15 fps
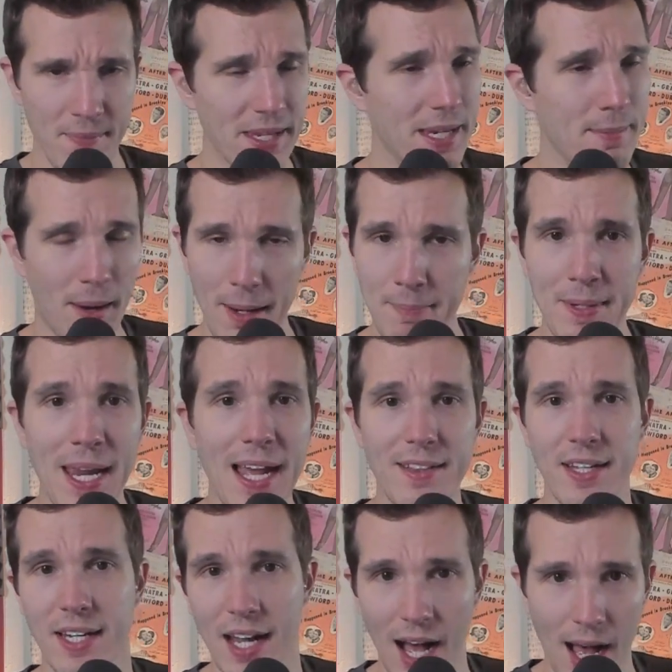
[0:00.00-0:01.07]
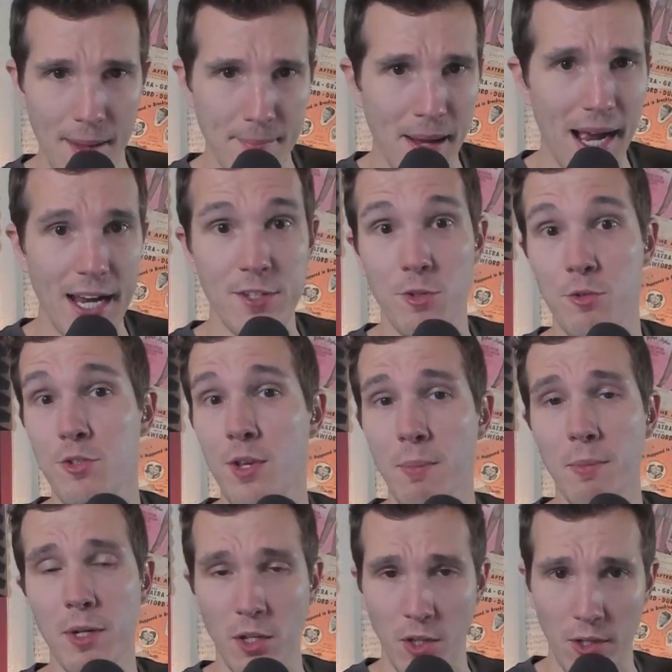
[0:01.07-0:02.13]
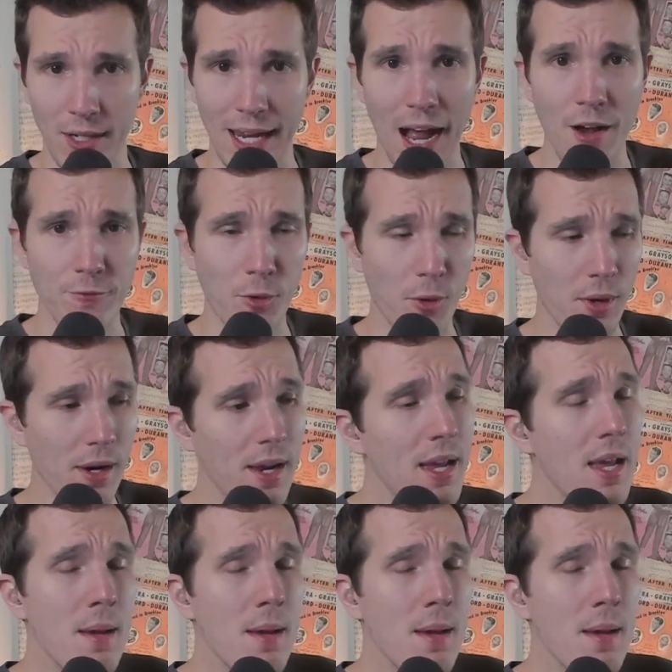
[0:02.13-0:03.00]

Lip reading: He might be at the combine, so someone to look out for.